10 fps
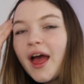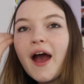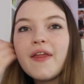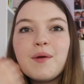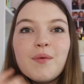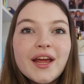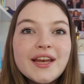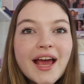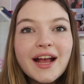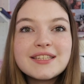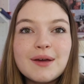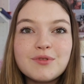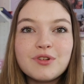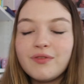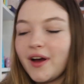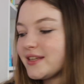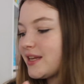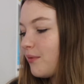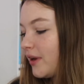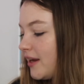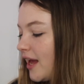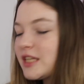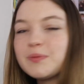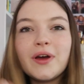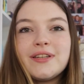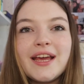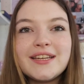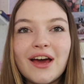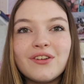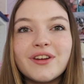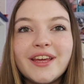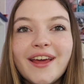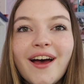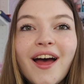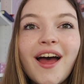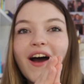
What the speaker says: And then when I next come to revise it, when I next put a date down on here,